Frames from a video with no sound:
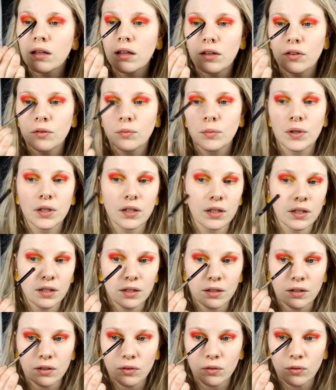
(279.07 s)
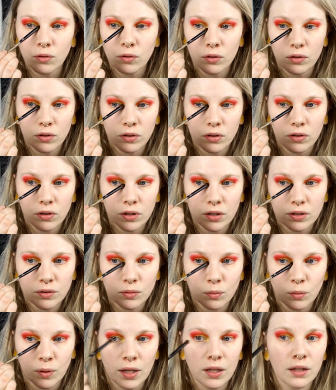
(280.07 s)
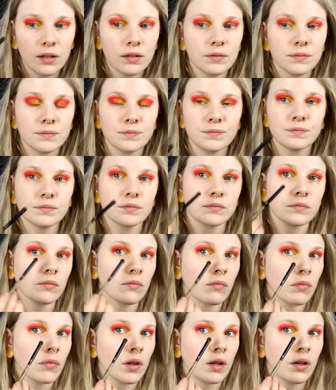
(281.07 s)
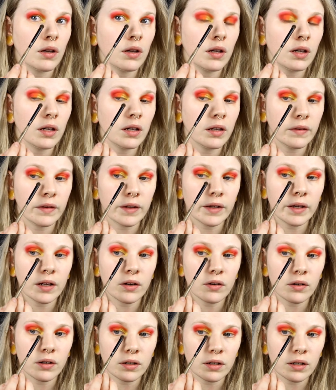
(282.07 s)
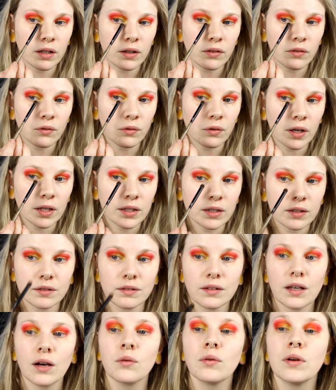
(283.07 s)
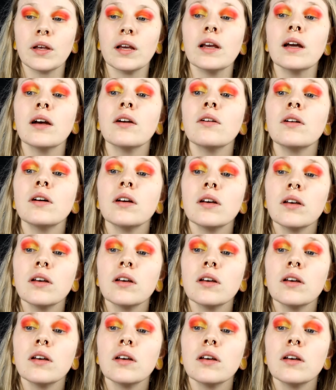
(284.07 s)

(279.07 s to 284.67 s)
as my inner corner as well in here and then drag it down here